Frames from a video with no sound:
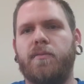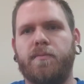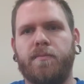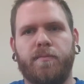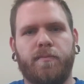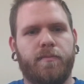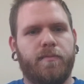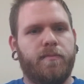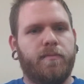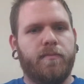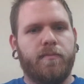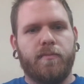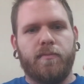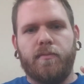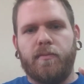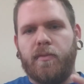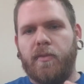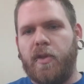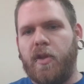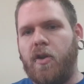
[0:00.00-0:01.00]

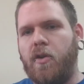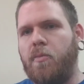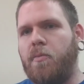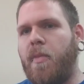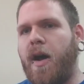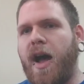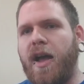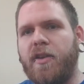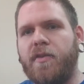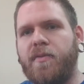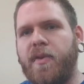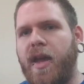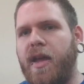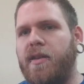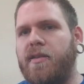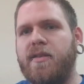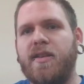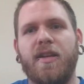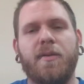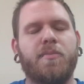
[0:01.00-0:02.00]
no
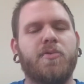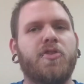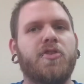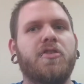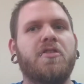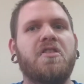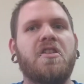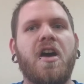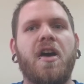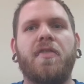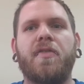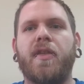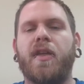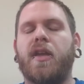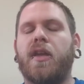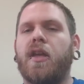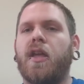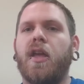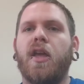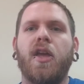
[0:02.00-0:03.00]
MOSFET chips,
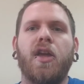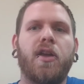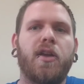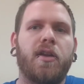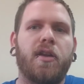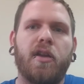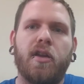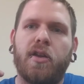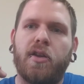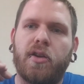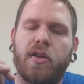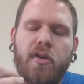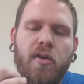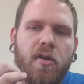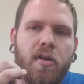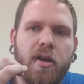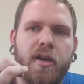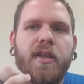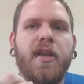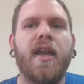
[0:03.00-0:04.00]
nothing.
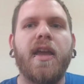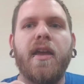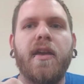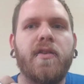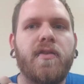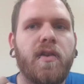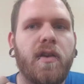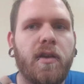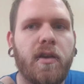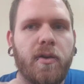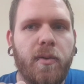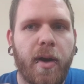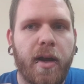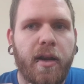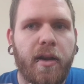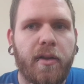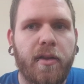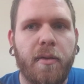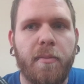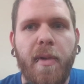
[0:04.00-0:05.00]
Your RDA is sitting
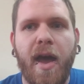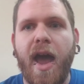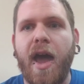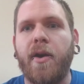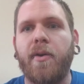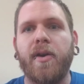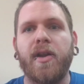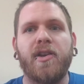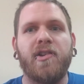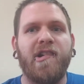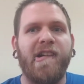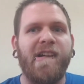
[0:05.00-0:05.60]
directly on the battery,